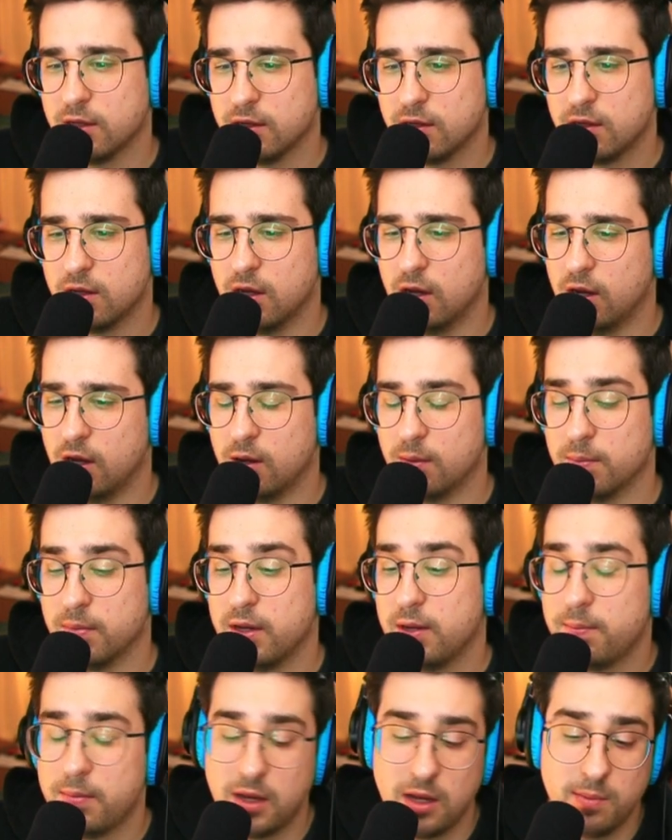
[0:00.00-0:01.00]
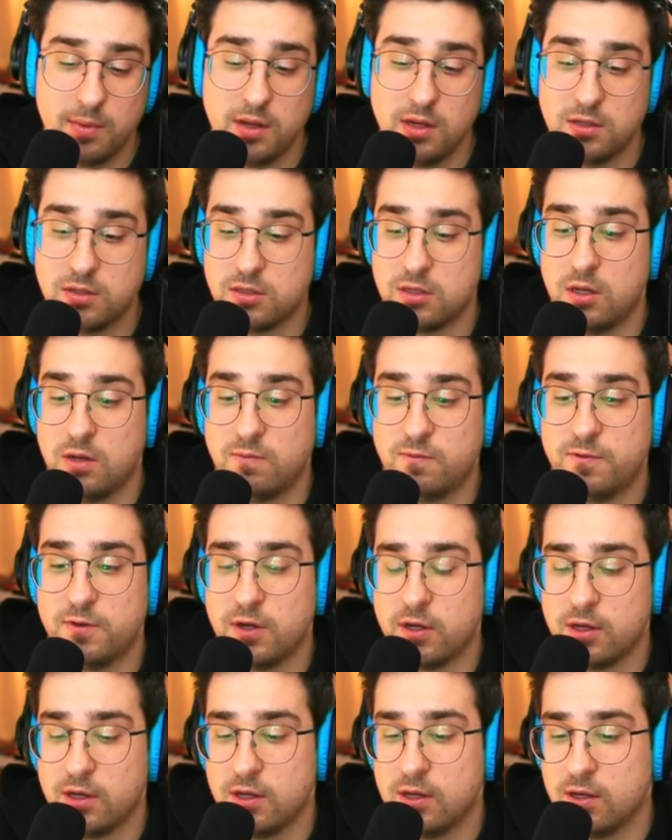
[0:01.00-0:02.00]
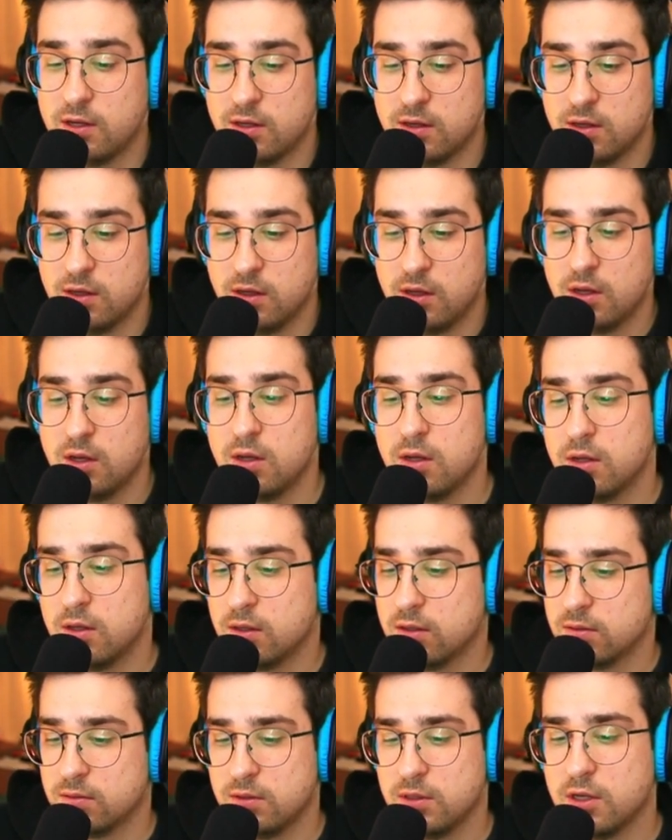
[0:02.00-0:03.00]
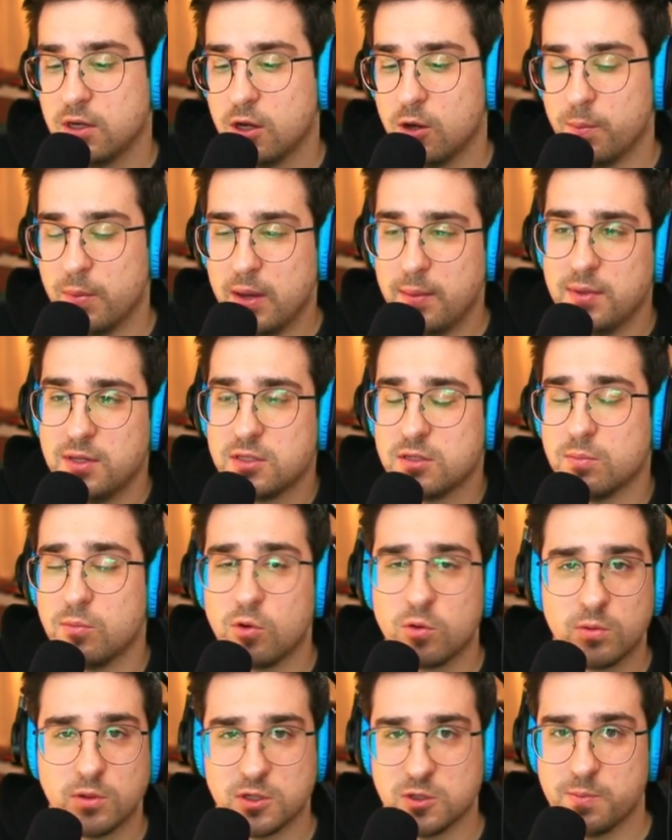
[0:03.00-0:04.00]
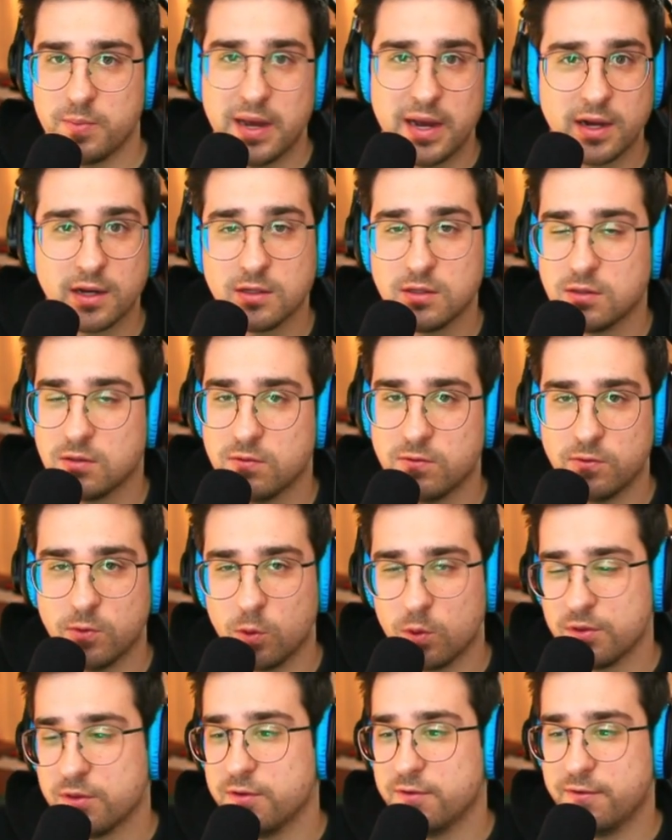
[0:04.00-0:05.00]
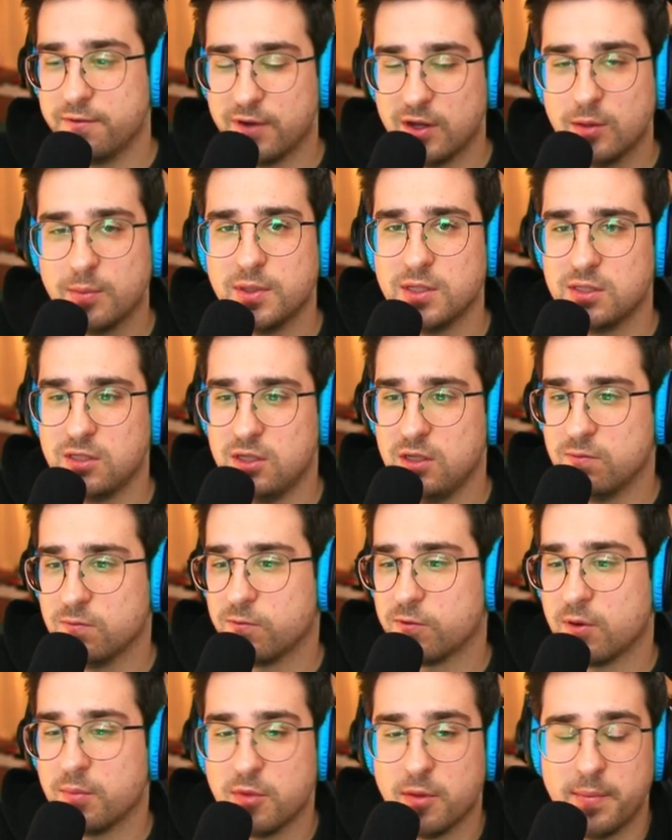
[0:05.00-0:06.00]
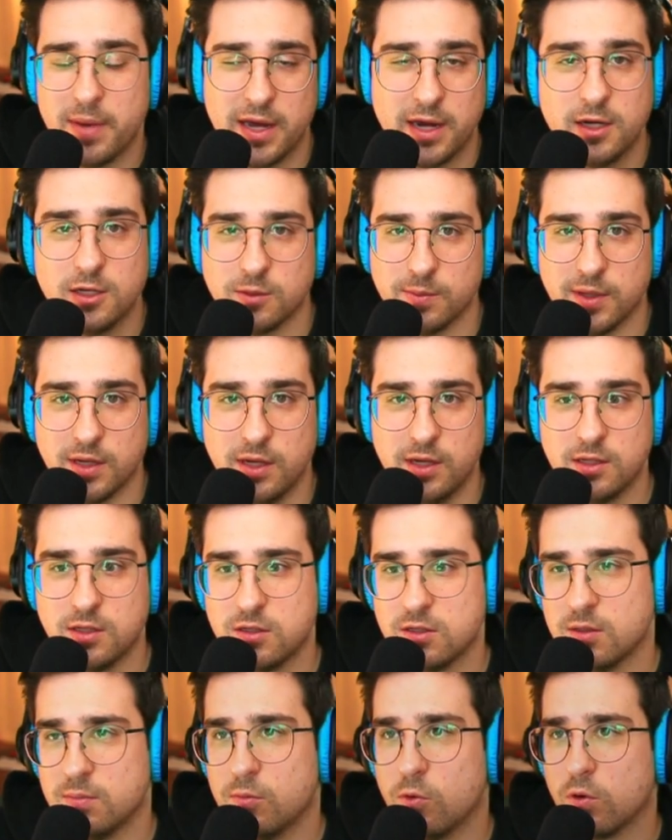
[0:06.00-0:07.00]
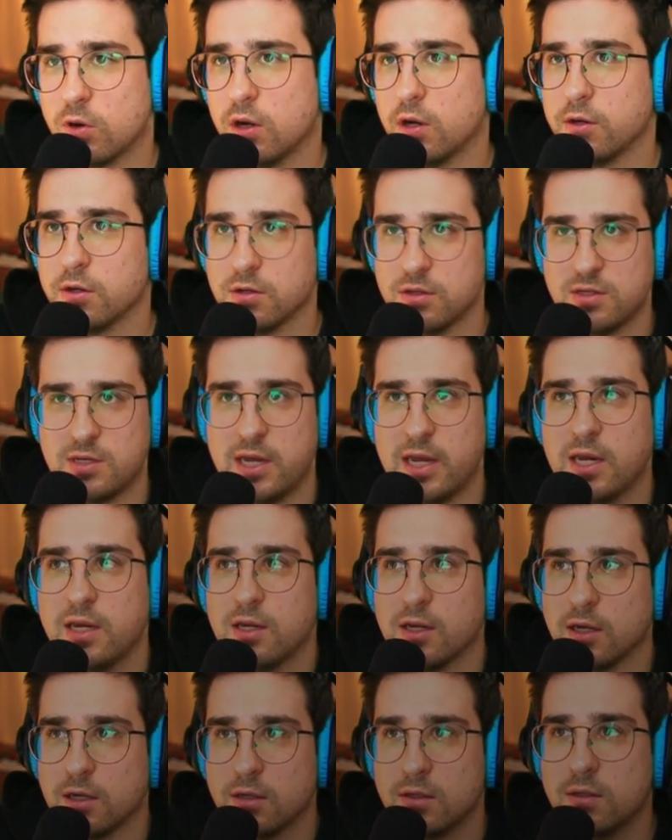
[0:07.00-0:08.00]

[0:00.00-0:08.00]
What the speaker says: and maybe some fucking, maybe some more respect for the development team from the management and some more understanding,